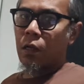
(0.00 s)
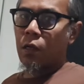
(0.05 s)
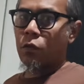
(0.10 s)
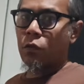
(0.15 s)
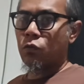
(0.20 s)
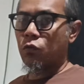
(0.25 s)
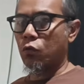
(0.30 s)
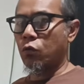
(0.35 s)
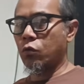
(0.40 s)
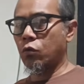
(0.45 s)

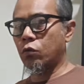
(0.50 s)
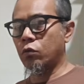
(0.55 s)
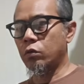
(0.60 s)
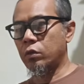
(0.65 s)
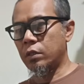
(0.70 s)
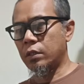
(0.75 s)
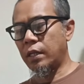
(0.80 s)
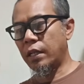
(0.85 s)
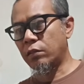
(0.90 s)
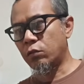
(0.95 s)
So
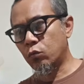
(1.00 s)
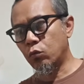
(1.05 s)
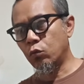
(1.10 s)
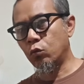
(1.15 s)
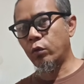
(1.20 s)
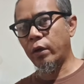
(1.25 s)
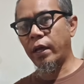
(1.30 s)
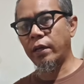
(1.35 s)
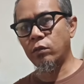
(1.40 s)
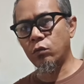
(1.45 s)
there's
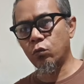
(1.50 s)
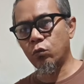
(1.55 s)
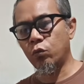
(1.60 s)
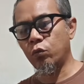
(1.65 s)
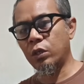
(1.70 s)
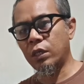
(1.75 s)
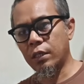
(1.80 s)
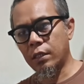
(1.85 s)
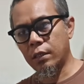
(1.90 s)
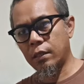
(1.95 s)
2
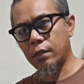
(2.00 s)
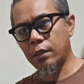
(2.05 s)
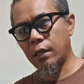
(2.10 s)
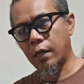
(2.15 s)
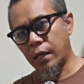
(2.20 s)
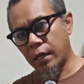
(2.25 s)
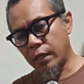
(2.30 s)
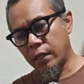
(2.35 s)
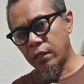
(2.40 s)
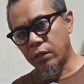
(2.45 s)
extruder,
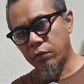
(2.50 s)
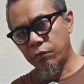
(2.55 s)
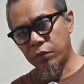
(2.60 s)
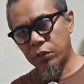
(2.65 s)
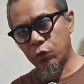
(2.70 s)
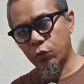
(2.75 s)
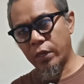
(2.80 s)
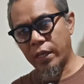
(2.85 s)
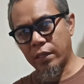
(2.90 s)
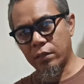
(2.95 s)

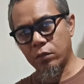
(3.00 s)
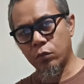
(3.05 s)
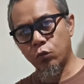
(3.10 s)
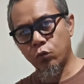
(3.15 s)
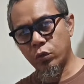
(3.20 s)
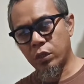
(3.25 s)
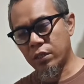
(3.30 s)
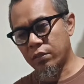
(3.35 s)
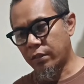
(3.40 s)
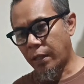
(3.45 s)
individual
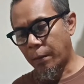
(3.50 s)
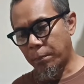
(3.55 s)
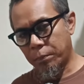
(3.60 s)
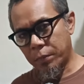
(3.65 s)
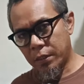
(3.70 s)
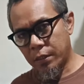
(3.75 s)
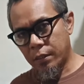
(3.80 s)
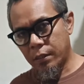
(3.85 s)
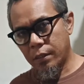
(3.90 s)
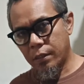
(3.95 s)
extruder
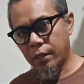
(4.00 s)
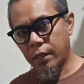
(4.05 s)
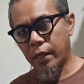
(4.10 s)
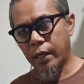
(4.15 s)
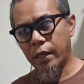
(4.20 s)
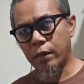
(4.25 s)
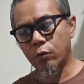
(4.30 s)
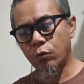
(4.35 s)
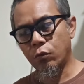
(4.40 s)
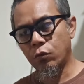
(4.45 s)
stepper,
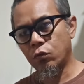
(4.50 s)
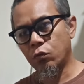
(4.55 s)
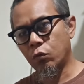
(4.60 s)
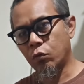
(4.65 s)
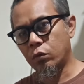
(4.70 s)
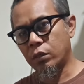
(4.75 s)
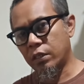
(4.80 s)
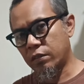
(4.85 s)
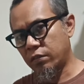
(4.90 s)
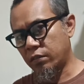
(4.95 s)
and
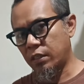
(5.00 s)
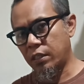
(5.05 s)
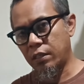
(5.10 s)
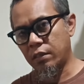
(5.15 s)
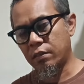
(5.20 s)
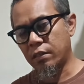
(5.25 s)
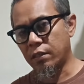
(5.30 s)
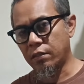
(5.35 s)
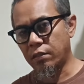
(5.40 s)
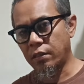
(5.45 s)
also the Z
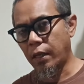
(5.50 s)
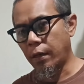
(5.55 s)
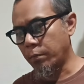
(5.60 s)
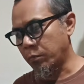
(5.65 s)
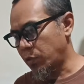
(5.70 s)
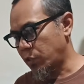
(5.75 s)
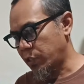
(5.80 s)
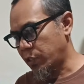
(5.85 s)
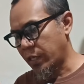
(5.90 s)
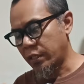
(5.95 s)
is the
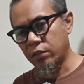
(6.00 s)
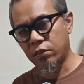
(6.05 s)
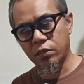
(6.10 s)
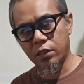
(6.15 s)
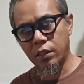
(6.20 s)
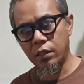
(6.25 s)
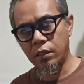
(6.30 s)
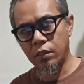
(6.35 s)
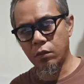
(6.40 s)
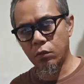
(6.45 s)
same, shared
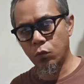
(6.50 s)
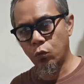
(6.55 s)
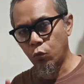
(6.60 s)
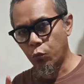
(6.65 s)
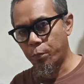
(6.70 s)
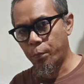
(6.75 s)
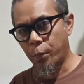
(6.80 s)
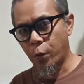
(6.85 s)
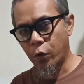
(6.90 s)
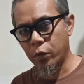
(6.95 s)
Z,
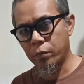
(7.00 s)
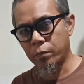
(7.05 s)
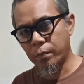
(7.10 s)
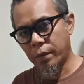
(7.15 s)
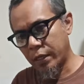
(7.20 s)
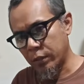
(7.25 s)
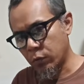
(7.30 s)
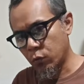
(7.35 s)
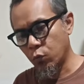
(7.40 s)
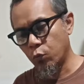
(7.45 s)
2 port
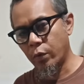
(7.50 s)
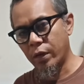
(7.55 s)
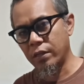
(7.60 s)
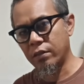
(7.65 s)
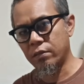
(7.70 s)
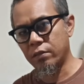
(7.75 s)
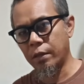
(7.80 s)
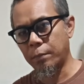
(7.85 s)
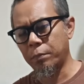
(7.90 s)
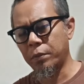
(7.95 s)
but to
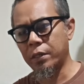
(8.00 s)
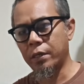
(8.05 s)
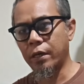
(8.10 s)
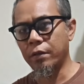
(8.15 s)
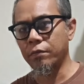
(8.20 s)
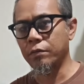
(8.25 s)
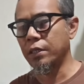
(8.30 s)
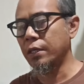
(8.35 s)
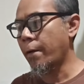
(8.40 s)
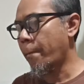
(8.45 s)
1 stepper
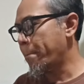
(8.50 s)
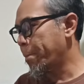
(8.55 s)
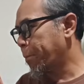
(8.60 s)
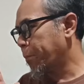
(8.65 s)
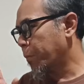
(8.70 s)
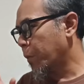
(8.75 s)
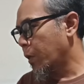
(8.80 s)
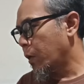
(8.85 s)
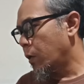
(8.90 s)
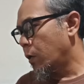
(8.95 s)
driver.
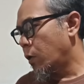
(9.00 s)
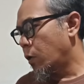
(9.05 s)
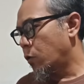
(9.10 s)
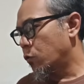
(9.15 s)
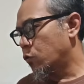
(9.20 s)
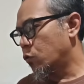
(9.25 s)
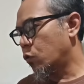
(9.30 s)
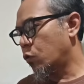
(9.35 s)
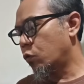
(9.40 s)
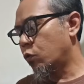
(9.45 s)

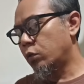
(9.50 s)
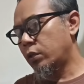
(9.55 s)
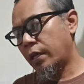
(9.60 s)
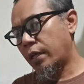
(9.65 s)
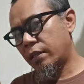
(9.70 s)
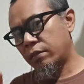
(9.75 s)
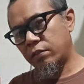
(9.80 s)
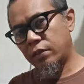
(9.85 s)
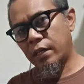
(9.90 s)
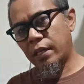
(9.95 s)
So
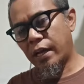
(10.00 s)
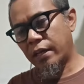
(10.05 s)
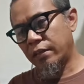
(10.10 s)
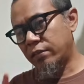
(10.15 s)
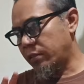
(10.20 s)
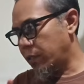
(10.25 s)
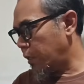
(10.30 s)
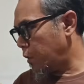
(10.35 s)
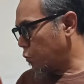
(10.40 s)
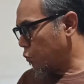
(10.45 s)
that Z I
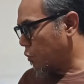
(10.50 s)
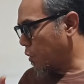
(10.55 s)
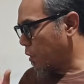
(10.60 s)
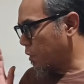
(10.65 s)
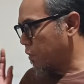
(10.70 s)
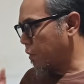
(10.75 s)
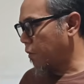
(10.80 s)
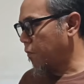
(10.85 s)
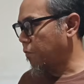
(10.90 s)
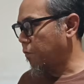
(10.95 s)
still use the
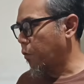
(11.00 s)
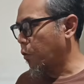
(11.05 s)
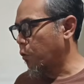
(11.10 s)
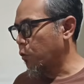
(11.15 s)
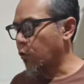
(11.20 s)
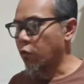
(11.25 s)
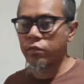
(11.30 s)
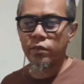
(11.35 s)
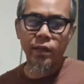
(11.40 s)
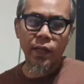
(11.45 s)
same for
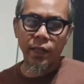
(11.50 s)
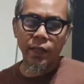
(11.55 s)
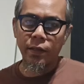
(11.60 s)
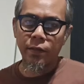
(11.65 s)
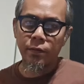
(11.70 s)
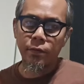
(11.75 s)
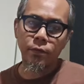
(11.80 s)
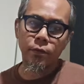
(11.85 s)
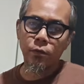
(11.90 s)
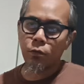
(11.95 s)
dog slide,
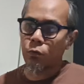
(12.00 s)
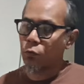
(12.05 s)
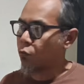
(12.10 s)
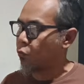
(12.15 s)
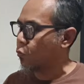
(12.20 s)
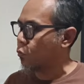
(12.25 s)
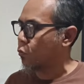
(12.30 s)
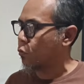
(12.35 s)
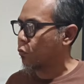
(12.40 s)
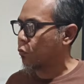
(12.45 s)

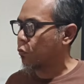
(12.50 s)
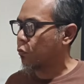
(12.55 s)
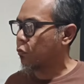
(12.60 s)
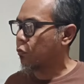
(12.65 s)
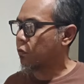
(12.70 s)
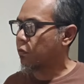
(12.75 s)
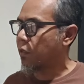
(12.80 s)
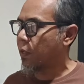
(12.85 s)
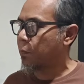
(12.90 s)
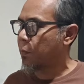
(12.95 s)
2
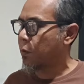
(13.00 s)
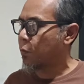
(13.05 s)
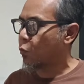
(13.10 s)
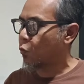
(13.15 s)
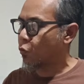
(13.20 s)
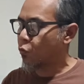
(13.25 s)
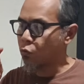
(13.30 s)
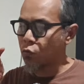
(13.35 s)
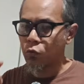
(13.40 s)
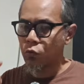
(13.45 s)
stepper
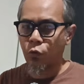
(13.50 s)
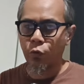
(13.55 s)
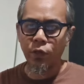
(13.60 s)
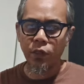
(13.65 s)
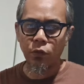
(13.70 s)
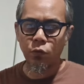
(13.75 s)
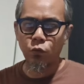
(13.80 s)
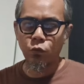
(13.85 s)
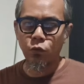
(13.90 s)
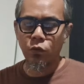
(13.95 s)
motors
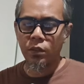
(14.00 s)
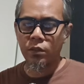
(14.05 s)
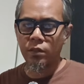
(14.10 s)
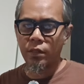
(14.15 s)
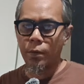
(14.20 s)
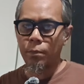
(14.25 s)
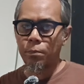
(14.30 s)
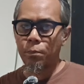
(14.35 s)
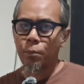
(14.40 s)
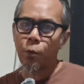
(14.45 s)
going into the
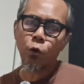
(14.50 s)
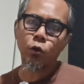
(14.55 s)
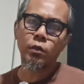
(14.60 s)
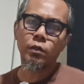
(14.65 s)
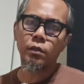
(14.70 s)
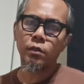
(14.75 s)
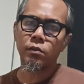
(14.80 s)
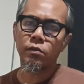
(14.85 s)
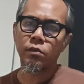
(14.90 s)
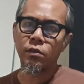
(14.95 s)
same port,
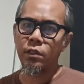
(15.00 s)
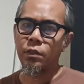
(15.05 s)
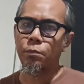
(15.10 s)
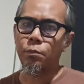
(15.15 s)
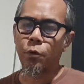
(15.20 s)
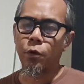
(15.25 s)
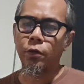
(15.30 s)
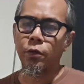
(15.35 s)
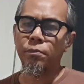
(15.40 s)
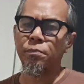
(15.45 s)
Z
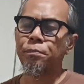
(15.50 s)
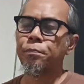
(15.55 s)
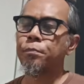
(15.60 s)
port.